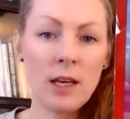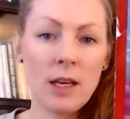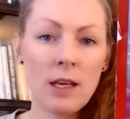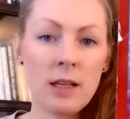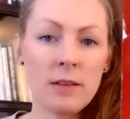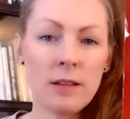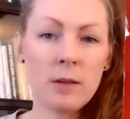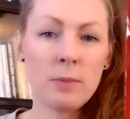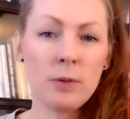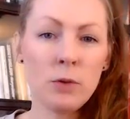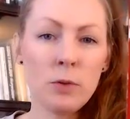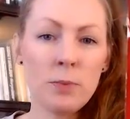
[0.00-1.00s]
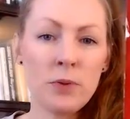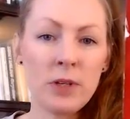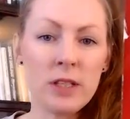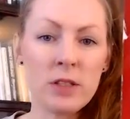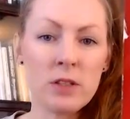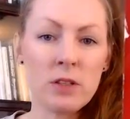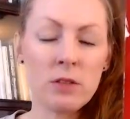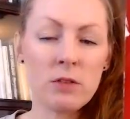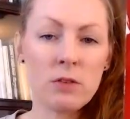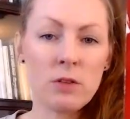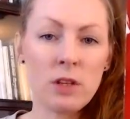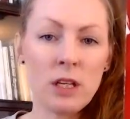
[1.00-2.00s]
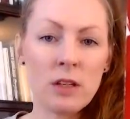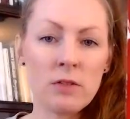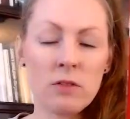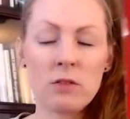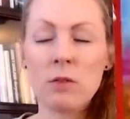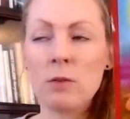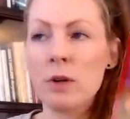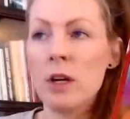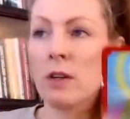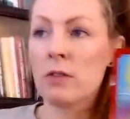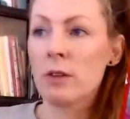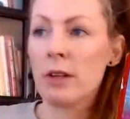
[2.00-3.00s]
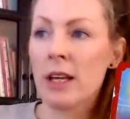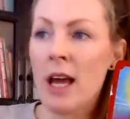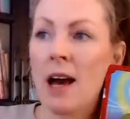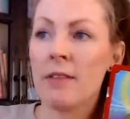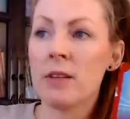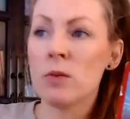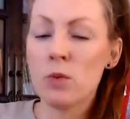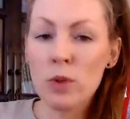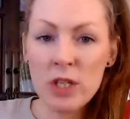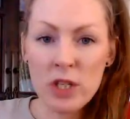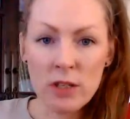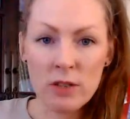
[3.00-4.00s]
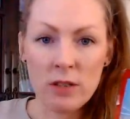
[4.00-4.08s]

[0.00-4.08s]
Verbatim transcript: it's like a blueprint to things. So like having wishes